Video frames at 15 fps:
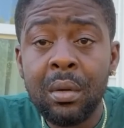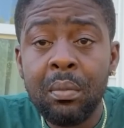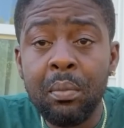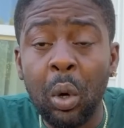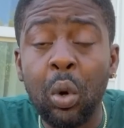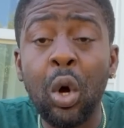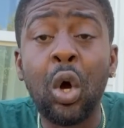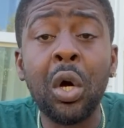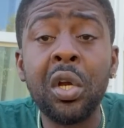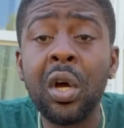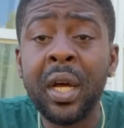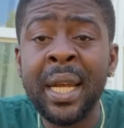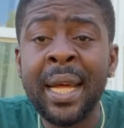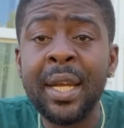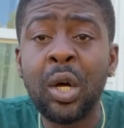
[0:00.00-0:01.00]
I could go
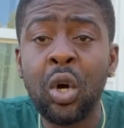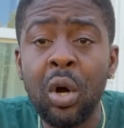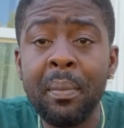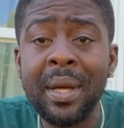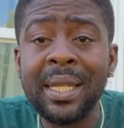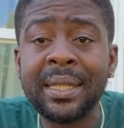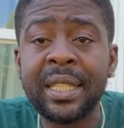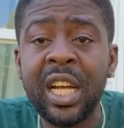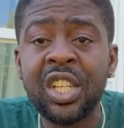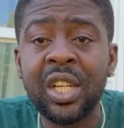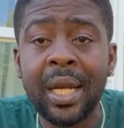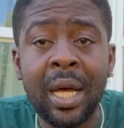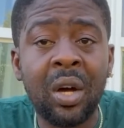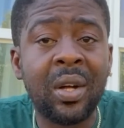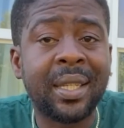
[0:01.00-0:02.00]
down in the comment
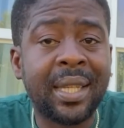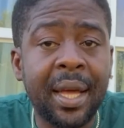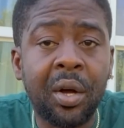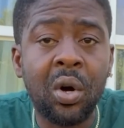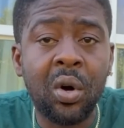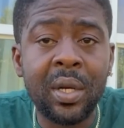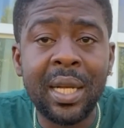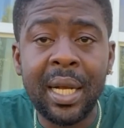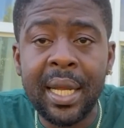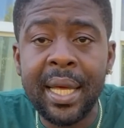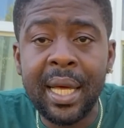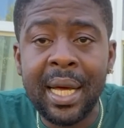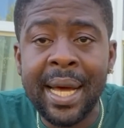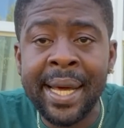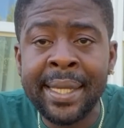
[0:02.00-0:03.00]
section and go take out the
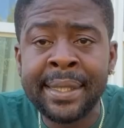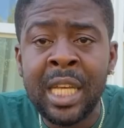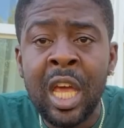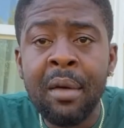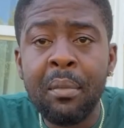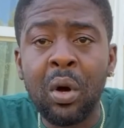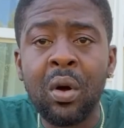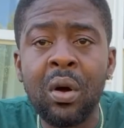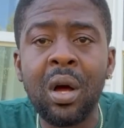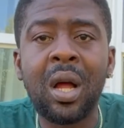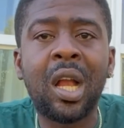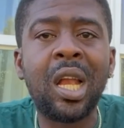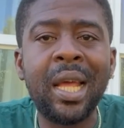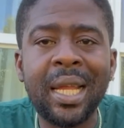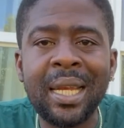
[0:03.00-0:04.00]
link, guys. I could go
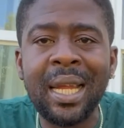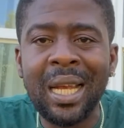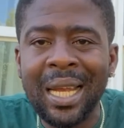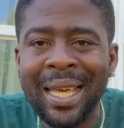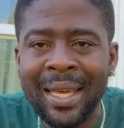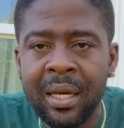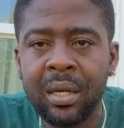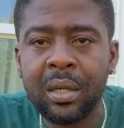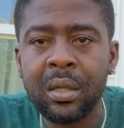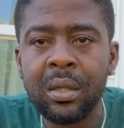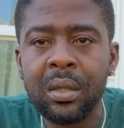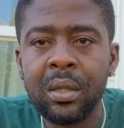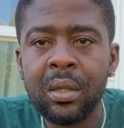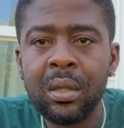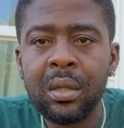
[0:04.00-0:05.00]
click the link.
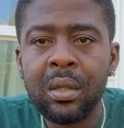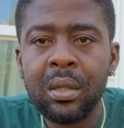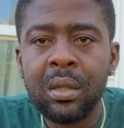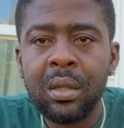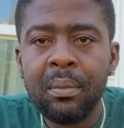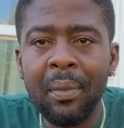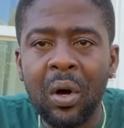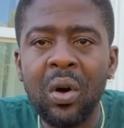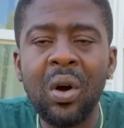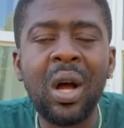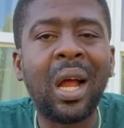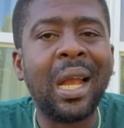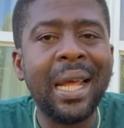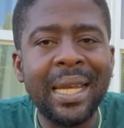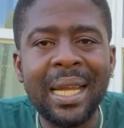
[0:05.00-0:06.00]
I could go
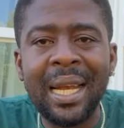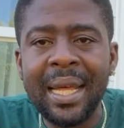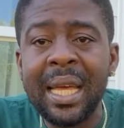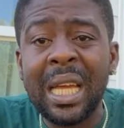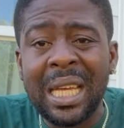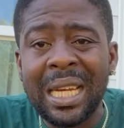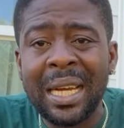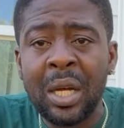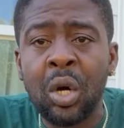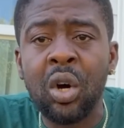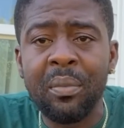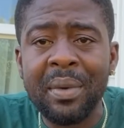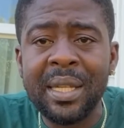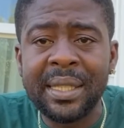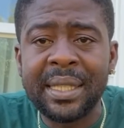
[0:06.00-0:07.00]
click the link in the
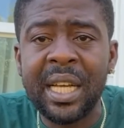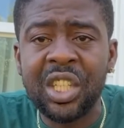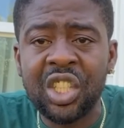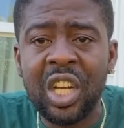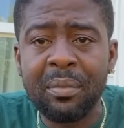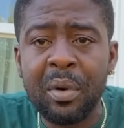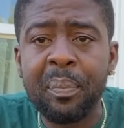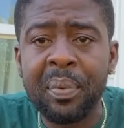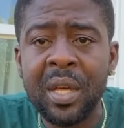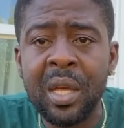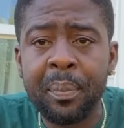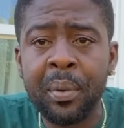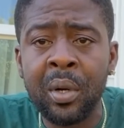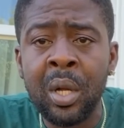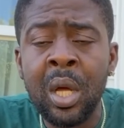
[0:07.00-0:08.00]
comment section, my
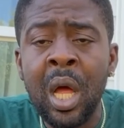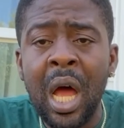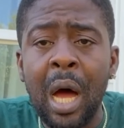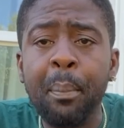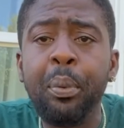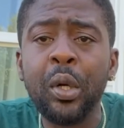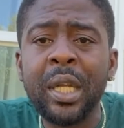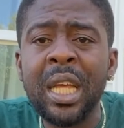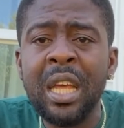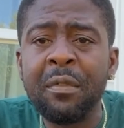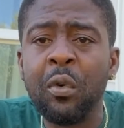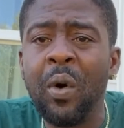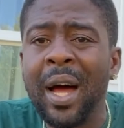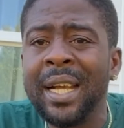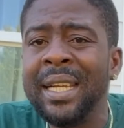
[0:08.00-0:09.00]
people. And put
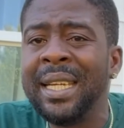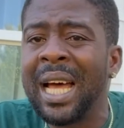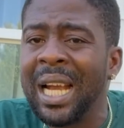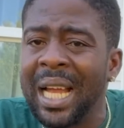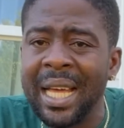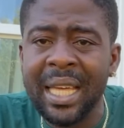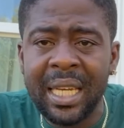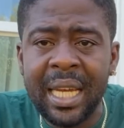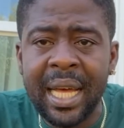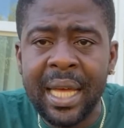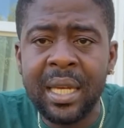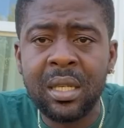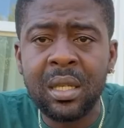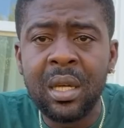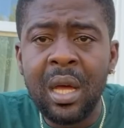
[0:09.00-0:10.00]
even one dollar in
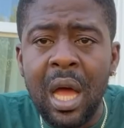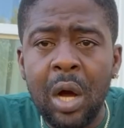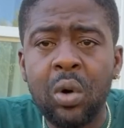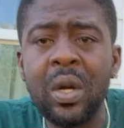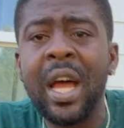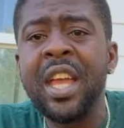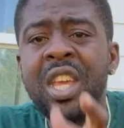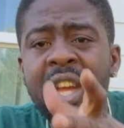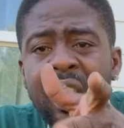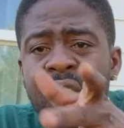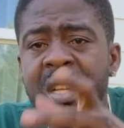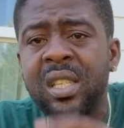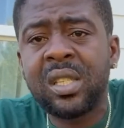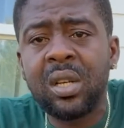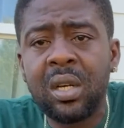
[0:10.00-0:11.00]
it. I could have
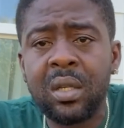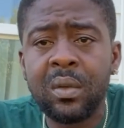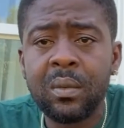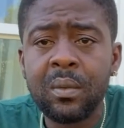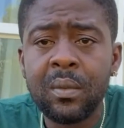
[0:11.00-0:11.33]
your son.